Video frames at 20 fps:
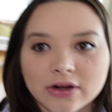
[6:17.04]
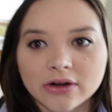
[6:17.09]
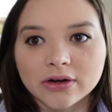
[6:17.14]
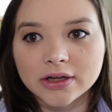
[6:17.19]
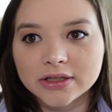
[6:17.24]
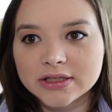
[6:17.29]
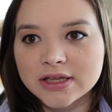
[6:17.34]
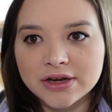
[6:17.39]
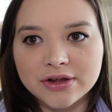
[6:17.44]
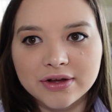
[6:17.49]
got
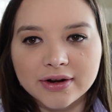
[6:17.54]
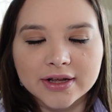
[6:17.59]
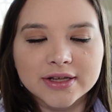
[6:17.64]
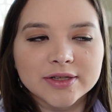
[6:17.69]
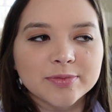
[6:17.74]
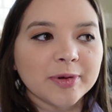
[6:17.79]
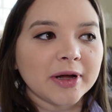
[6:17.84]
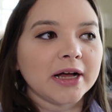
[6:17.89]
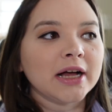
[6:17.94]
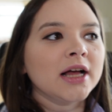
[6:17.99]
loads of new
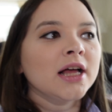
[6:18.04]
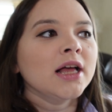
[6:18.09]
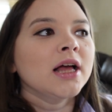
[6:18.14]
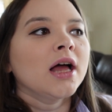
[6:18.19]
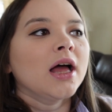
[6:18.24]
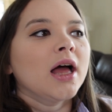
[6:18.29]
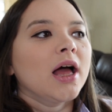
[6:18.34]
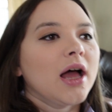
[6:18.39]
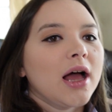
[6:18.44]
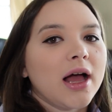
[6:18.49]
clothes, but
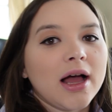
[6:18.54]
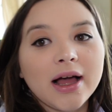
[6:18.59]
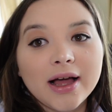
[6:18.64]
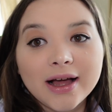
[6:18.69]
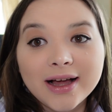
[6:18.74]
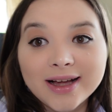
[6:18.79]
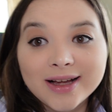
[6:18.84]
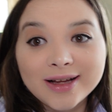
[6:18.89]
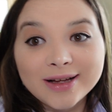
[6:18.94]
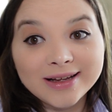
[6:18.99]

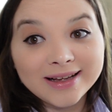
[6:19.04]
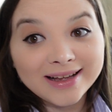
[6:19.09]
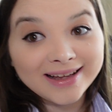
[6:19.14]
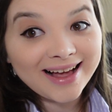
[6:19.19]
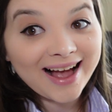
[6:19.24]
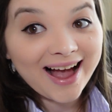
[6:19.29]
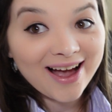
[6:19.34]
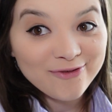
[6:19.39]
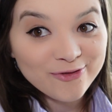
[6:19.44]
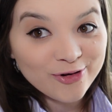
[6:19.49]

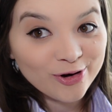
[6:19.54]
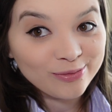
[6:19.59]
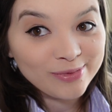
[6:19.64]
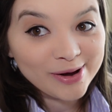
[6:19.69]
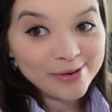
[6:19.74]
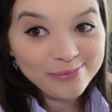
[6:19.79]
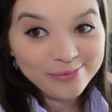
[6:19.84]
I've got my